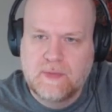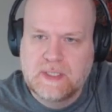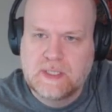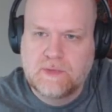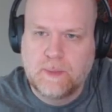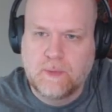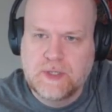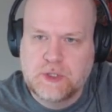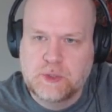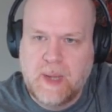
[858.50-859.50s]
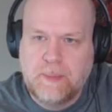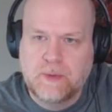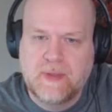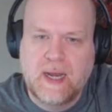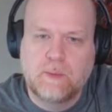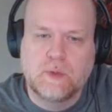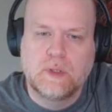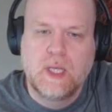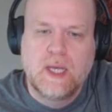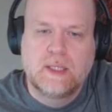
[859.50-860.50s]
this is from a research paper that I
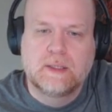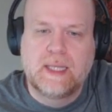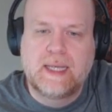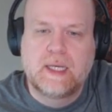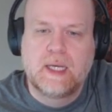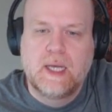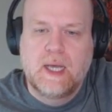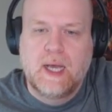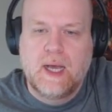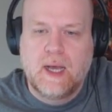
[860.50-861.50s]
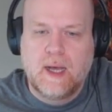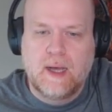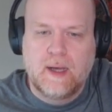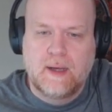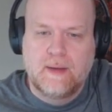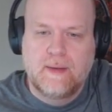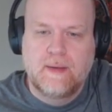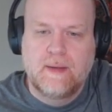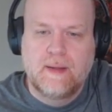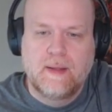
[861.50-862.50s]
will link. So
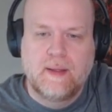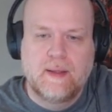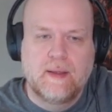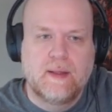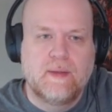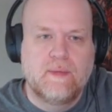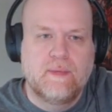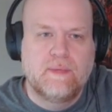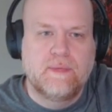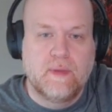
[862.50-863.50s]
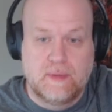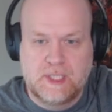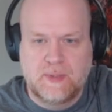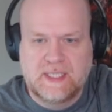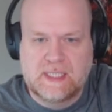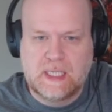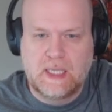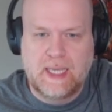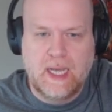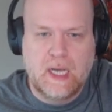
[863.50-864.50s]
this is
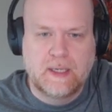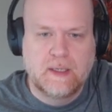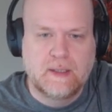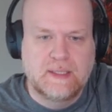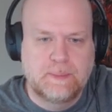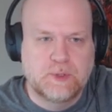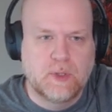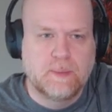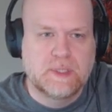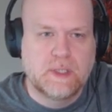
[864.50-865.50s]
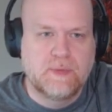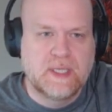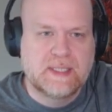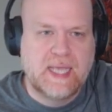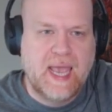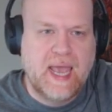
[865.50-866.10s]
Cleon dipterum. So this